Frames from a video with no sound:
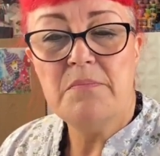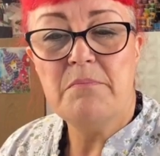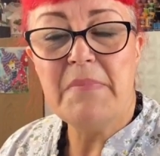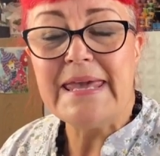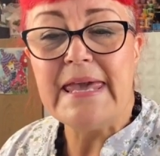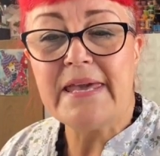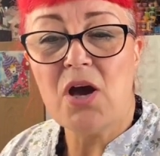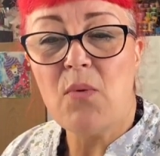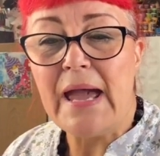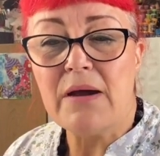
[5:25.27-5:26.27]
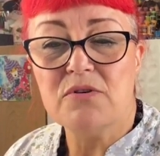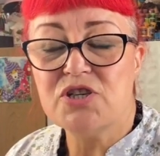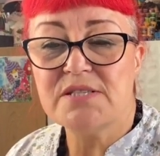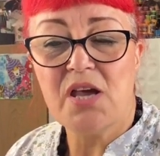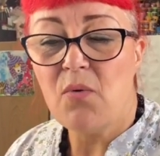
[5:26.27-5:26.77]
Mickey, go out.
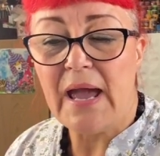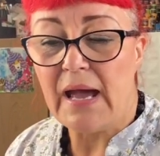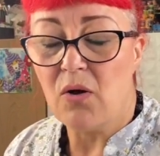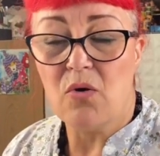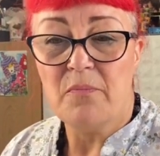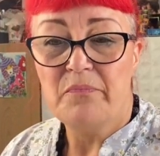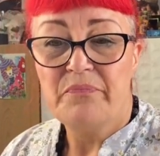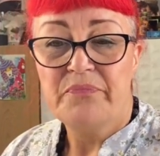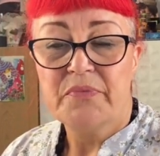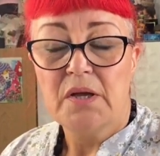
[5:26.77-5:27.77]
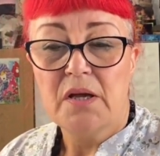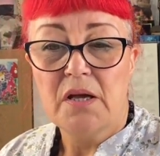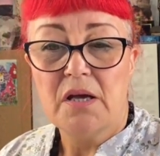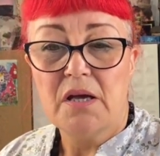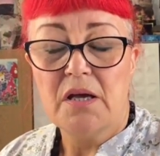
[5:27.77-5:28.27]
Just go out.
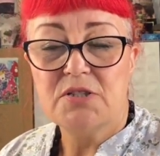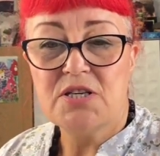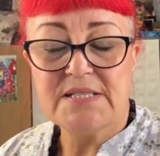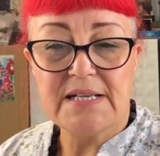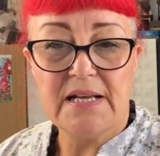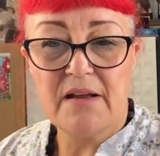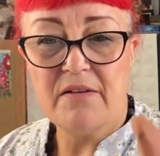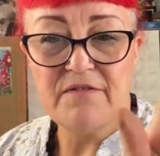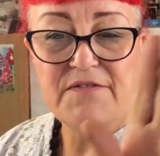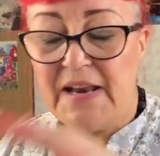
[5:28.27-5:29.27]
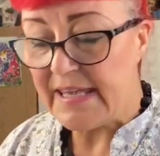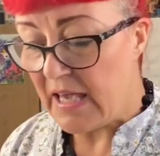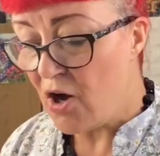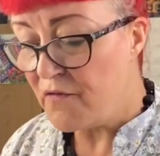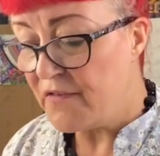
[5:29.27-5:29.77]
Just flick
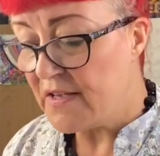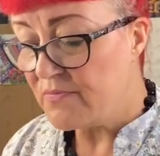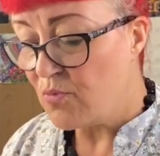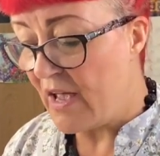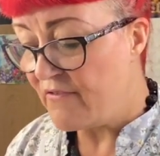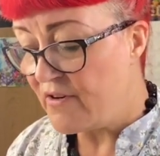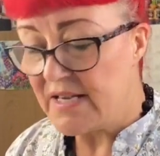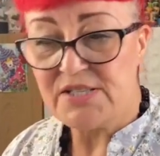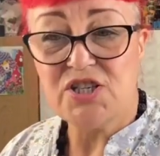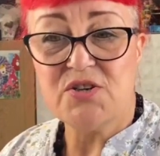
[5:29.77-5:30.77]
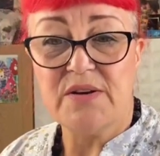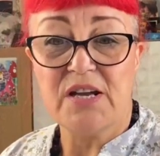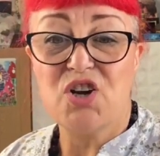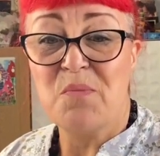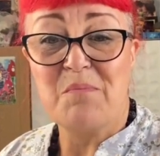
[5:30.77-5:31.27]
it off you, whatever it is you're doing,
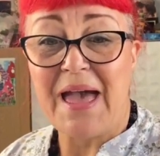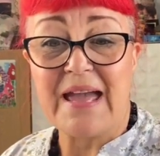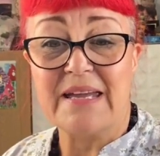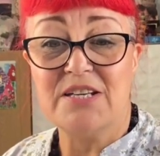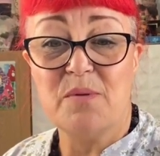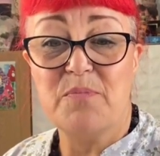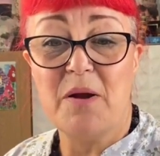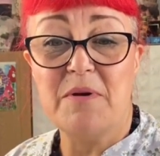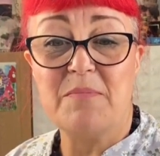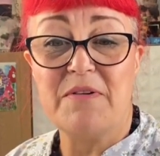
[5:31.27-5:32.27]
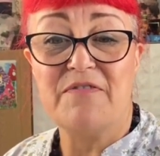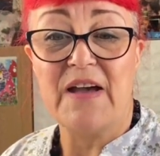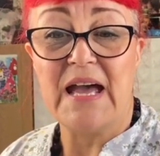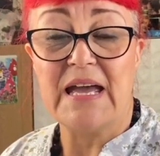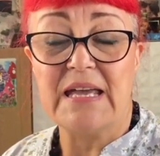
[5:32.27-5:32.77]
and come back, and you'll probably be
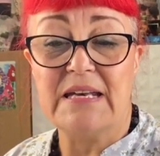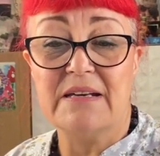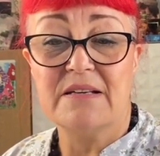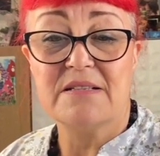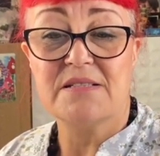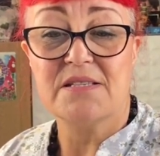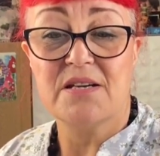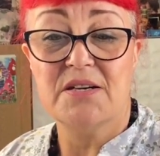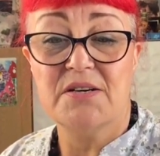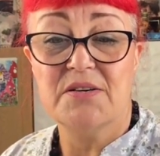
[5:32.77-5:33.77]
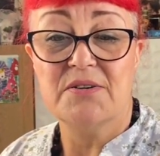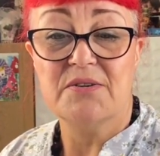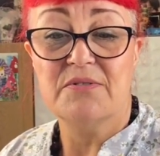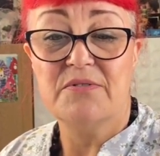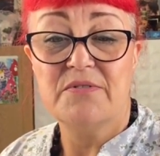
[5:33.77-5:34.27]
fine.
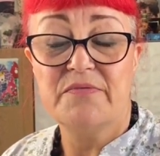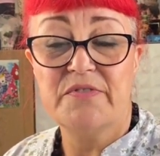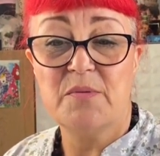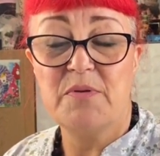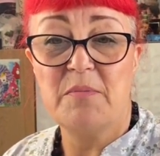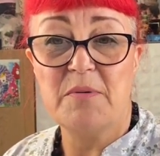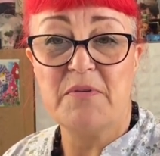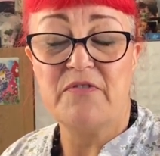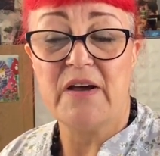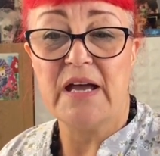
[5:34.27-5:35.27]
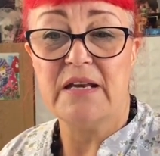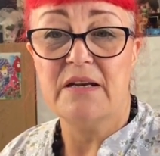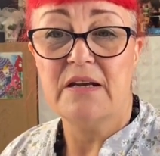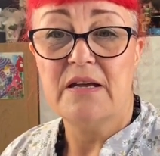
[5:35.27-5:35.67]
So, you'll probably be fine.